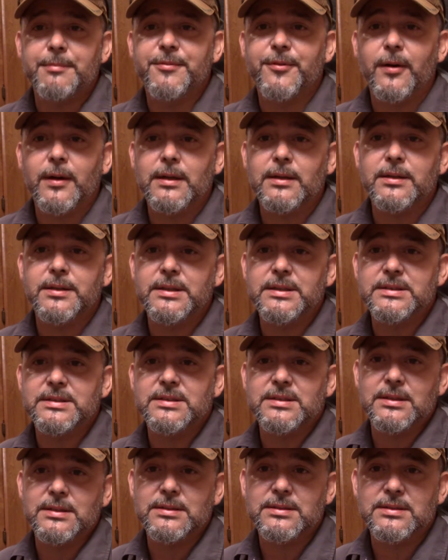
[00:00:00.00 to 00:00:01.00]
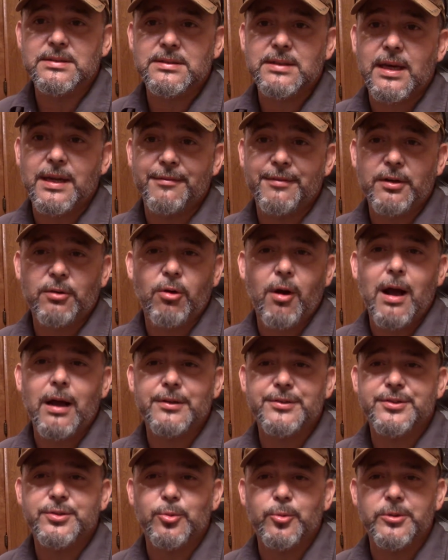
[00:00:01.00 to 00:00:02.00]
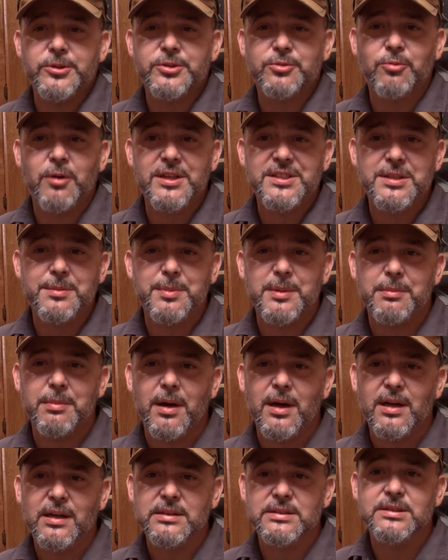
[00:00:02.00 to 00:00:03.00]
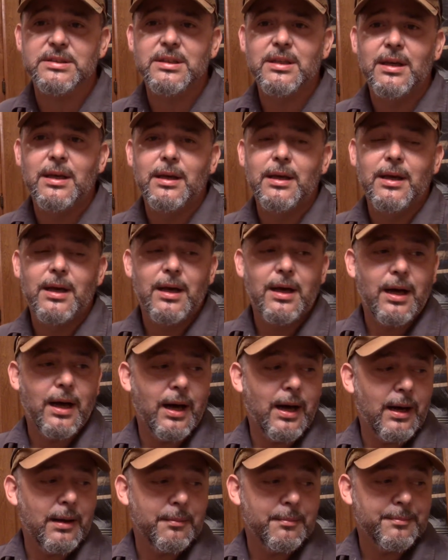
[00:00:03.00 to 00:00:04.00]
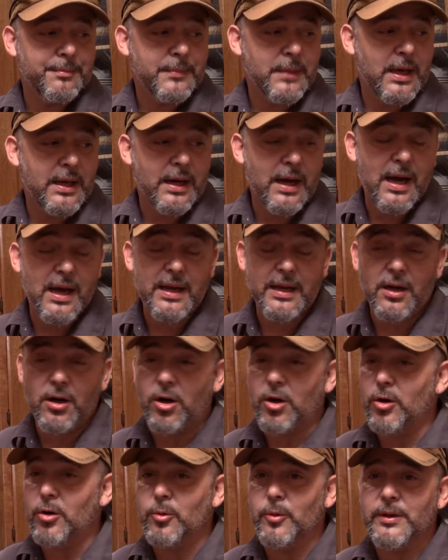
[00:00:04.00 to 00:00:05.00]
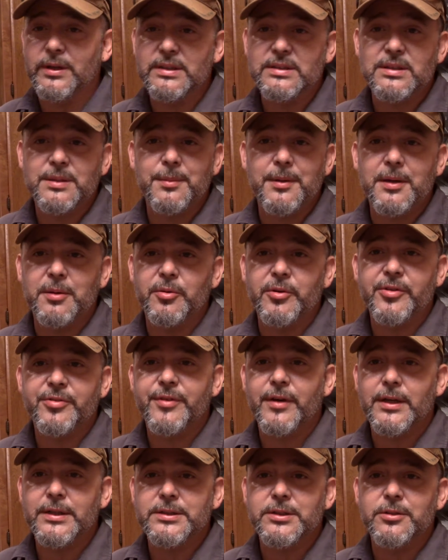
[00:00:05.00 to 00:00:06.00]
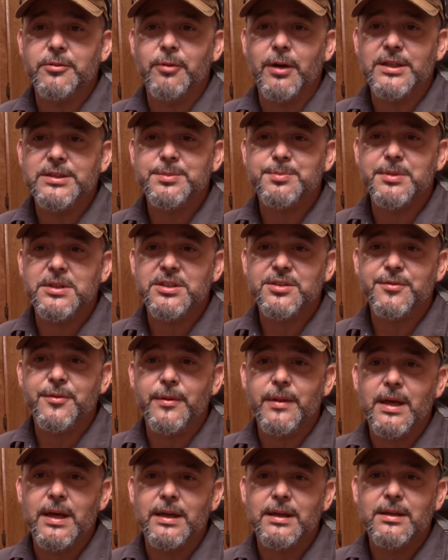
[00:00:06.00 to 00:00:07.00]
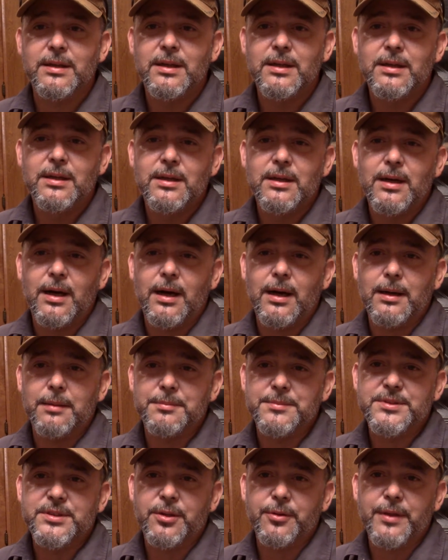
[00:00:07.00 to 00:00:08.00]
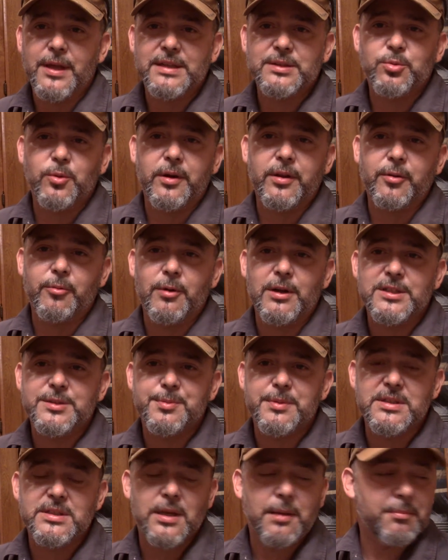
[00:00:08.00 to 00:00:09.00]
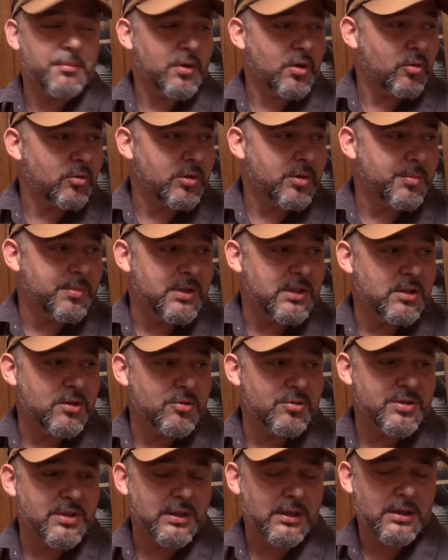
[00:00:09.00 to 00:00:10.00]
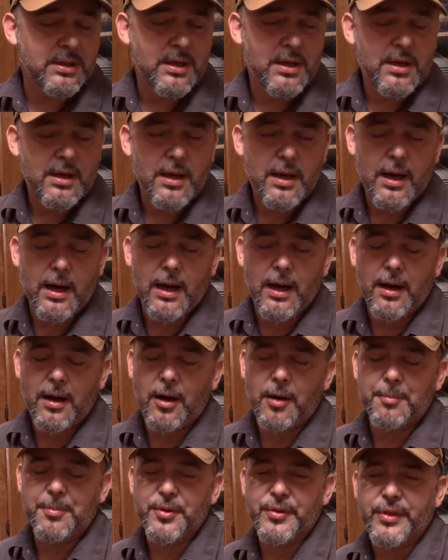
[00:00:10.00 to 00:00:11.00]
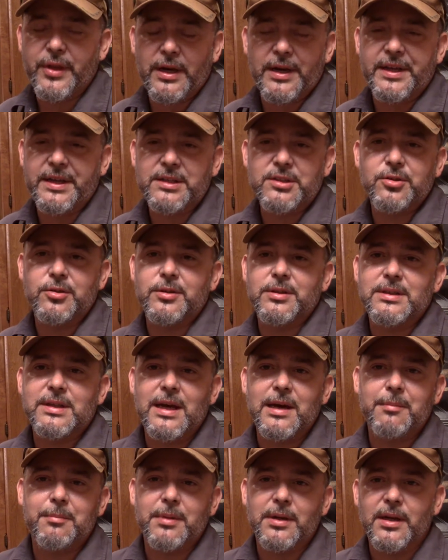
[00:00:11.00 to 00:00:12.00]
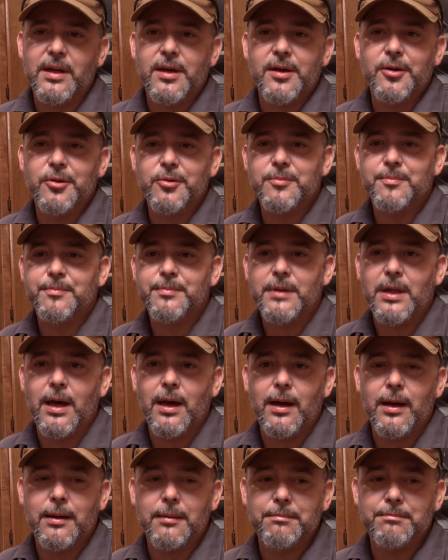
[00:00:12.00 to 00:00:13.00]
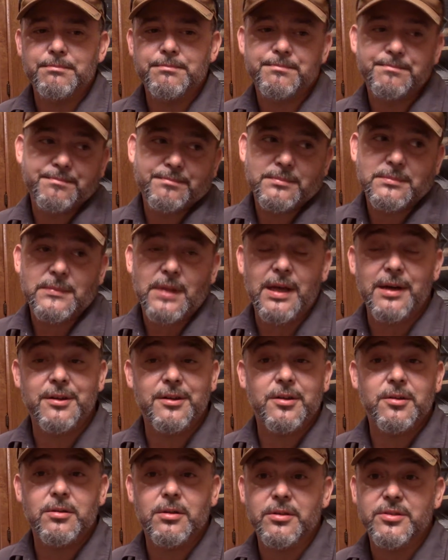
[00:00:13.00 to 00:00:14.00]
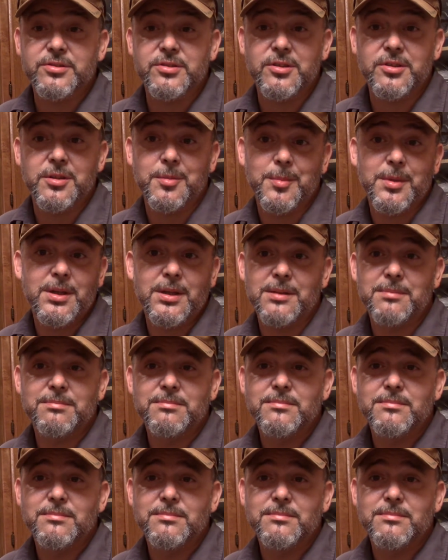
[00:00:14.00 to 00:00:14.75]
Frankly, it's kind of a crowdsourced recipe box. And I always am able to find good recipes for that. So that's one of the recipes I'm going to be using. I'll put the link to it down below. I don't know, it looks good to me.